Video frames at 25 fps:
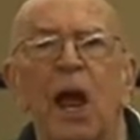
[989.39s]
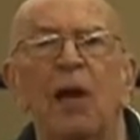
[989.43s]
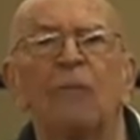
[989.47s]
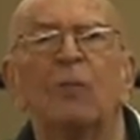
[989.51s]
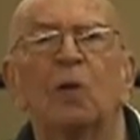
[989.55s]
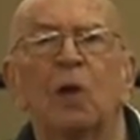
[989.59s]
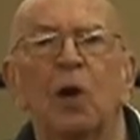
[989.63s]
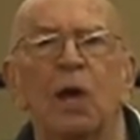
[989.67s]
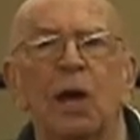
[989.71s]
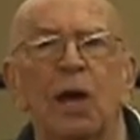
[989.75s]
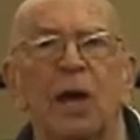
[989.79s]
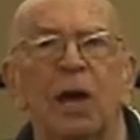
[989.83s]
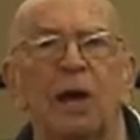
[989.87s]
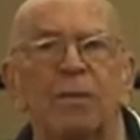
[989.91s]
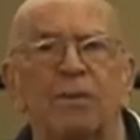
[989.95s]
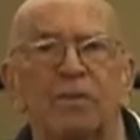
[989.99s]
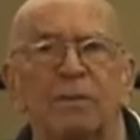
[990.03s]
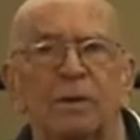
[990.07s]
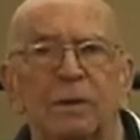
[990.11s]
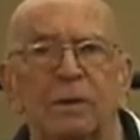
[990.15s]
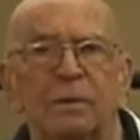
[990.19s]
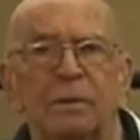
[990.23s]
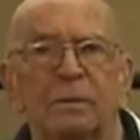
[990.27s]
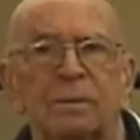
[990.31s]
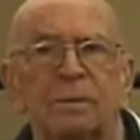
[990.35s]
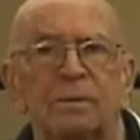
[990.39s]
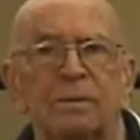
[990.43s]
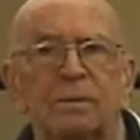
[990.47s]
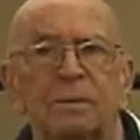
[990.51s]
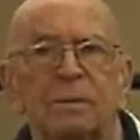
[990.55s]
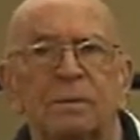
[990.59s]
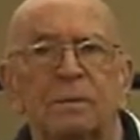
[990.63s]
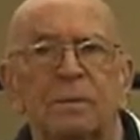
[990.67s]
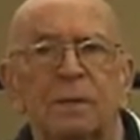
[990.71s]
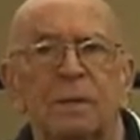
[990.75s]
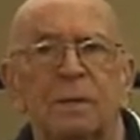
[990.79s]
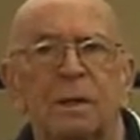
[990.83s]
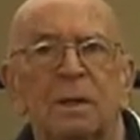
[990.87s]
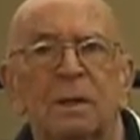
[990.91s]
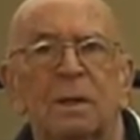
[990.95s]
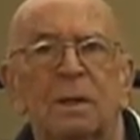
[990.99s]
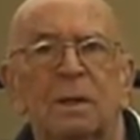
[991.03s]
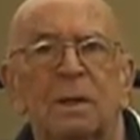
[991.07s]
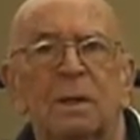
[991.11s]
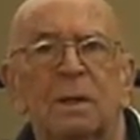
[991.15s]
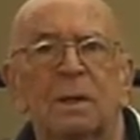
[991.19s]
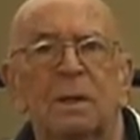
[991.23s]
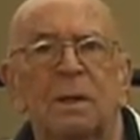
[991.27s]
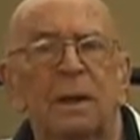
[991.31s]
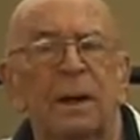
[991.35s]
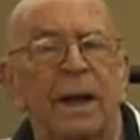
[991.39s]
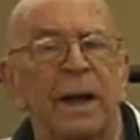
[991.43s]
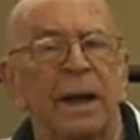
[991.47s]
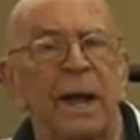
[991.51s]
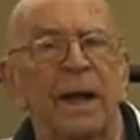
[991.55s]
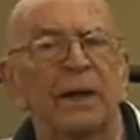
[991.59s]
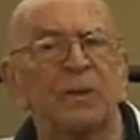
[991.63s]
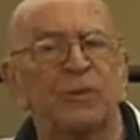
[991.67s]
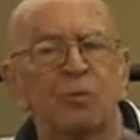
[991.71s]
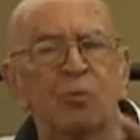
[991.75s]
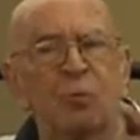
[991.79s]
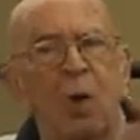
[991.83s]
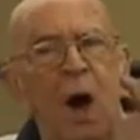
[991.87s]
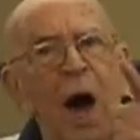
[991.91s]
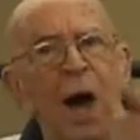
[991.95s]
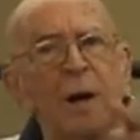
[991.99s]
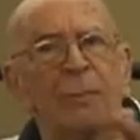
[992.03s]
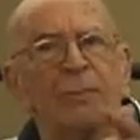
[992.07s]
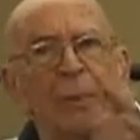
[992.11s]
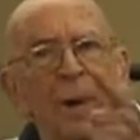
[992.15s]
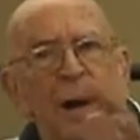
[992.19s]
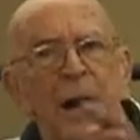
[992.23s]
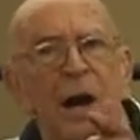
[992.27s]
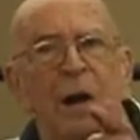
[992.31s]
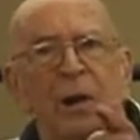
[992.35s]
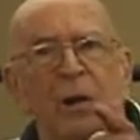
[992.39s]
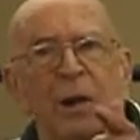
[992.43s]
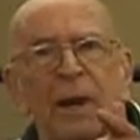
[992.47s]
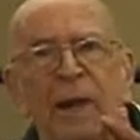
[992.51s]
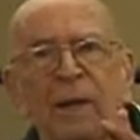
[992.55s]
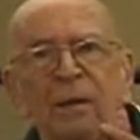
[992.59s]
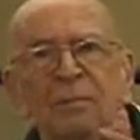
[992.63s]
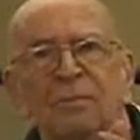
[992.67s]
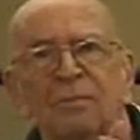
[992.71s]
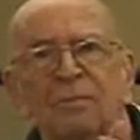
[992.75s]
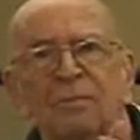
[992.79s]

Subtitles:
ever lived. And that's Ron Perry.